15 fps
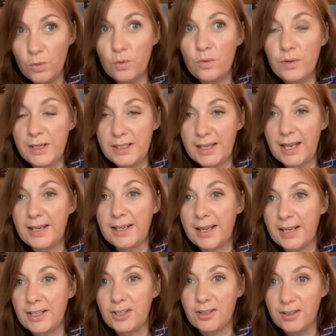all these
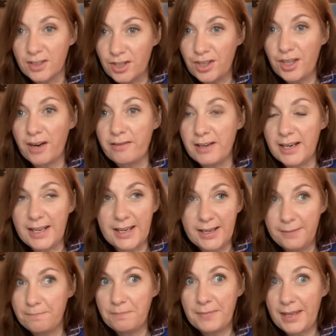allegations
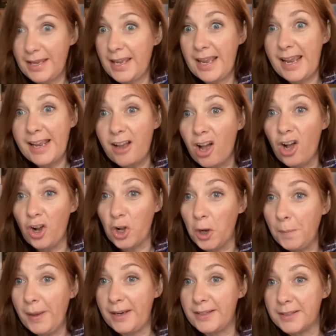thoroughly, he can't
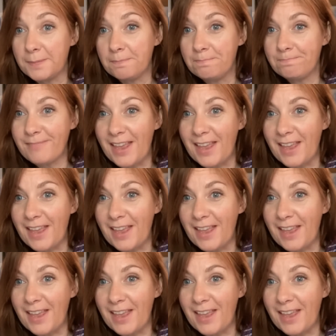comment.